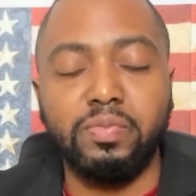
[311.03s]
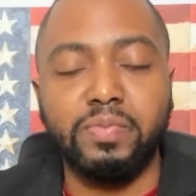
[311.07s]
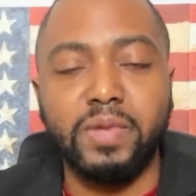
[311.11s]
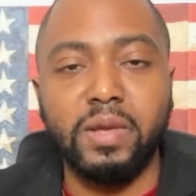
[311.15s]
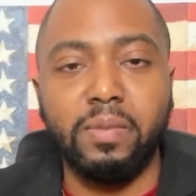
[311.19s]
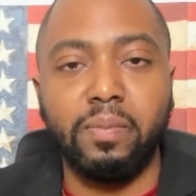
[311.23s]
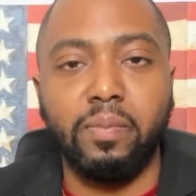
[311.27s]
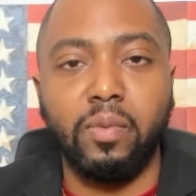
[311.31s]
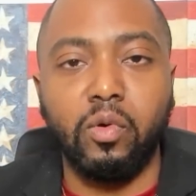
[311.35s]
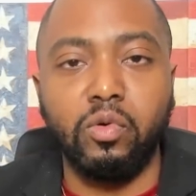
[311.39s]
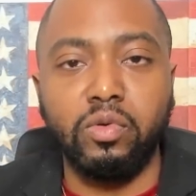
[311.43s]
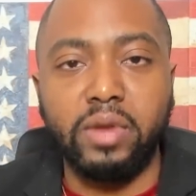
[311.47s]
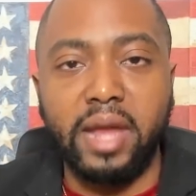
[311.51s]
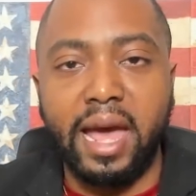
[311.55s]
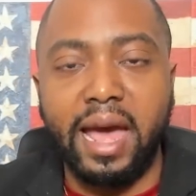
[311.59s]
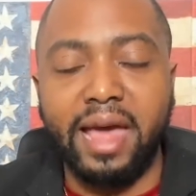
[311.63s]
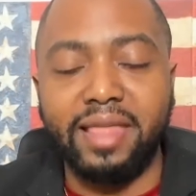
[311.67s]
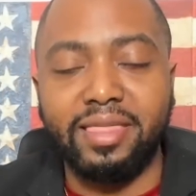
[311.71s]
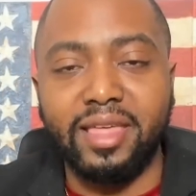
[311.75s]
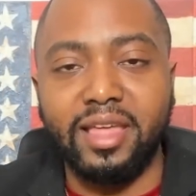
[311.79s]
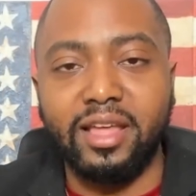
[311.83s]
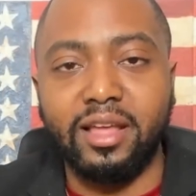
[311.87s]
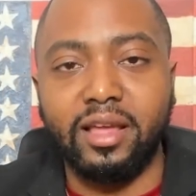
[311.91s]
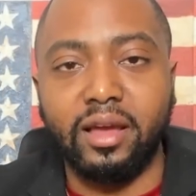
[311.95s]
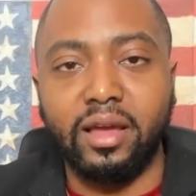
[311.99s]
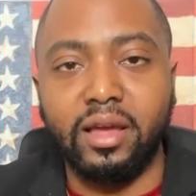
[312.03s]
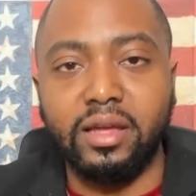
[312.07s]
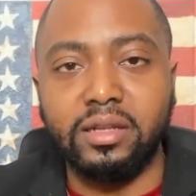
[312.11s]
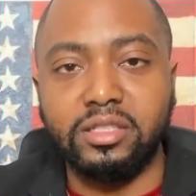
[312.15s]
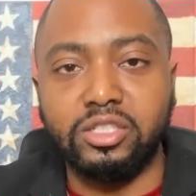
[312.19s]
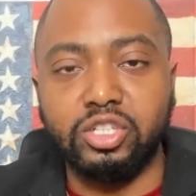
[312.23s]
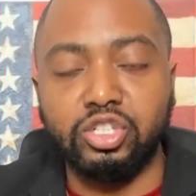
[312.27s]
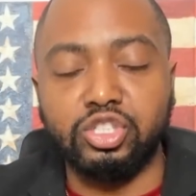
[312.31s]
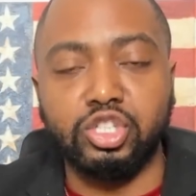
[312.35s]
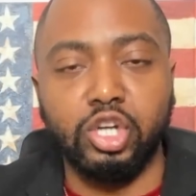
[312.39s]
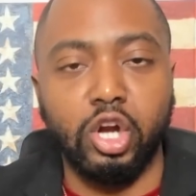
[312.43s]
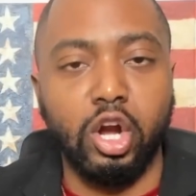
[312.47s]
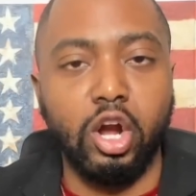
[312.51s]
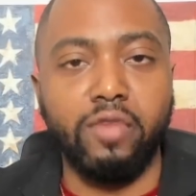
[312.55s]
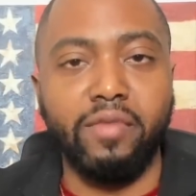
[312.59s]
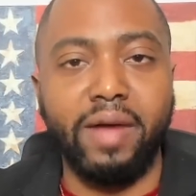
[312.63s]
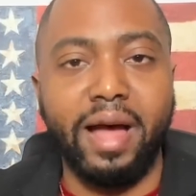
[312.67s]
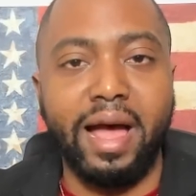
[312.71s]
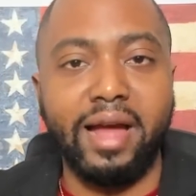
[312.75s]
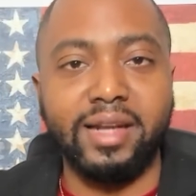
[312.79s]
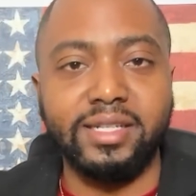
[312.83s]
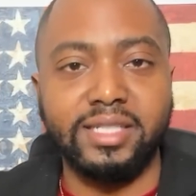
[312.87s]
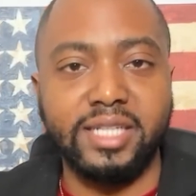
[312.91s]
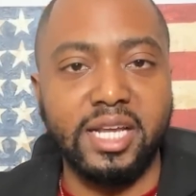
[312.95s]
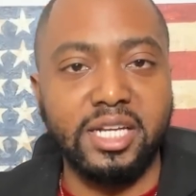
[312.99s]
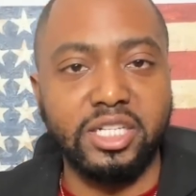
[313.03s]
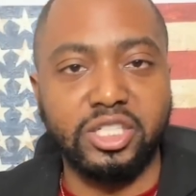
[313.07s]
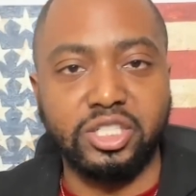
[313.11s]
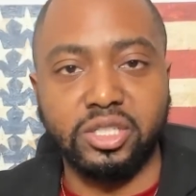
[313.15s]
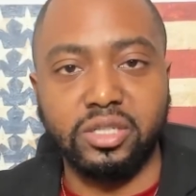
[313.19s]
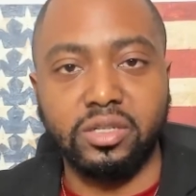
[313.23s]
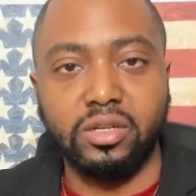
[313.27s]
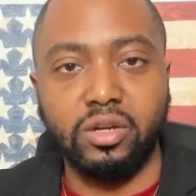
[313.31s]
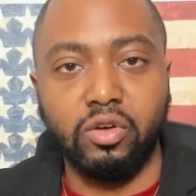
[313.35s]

people that I think deserve our attention.